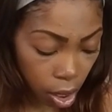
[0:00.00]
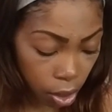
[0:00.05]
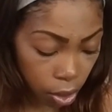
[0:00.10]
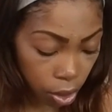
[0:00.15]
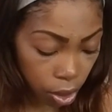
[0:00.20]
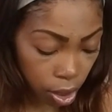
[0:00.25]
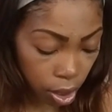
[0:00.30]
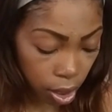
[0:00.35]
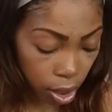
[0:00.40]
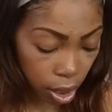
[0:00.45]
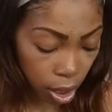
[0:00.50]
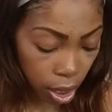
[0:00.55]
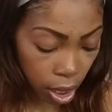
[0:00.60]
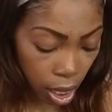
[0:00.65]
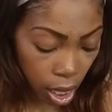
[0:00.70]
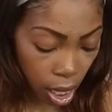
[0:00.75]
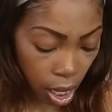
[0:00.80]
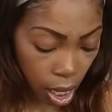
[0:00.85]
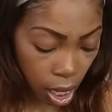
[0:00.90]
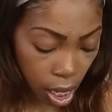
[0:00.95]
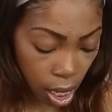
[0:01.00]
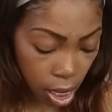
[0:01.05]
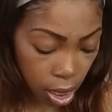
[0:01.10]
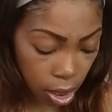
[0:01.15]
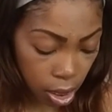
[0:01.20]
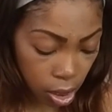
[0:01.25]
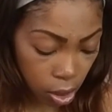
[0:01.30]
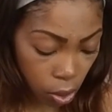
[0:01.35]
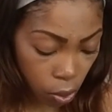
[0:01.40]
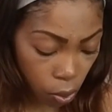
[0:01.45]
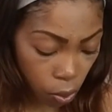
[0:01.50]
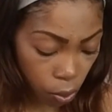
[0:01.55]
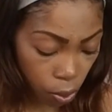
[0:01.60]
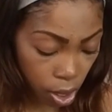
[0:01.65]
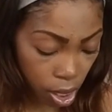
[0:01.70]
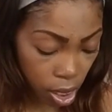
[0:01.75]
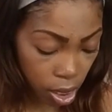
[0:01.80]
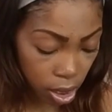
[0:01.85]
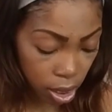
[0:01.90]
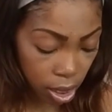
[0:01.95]
Other than that,
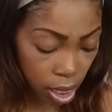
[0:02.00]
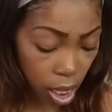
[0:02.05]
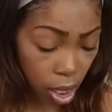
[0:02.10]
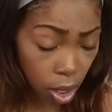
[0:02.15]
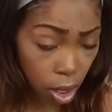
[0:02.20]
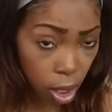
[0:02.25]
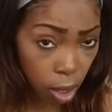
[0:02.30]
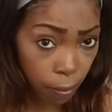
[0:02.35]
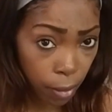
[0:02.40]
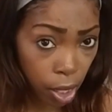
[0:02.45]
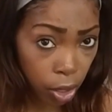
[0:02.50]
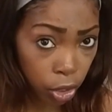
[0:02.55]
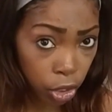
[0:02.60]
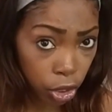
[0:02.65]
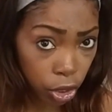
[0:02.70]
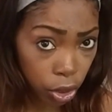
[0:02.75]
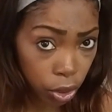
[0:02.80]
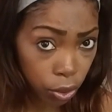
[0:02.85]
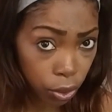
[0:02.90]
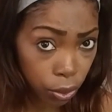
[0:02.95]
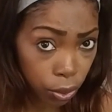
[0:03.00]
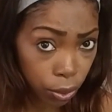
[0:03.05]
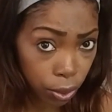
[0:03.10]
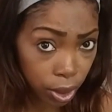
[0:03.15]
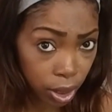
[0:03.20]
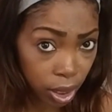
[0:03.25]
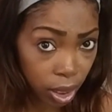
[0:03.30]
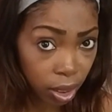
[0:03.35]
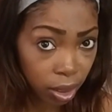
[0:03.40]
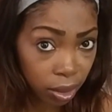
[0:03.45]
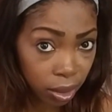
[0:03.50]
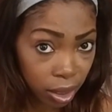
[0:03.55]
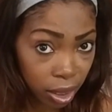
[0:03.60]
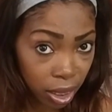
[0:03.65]
what else did I learn about shoes?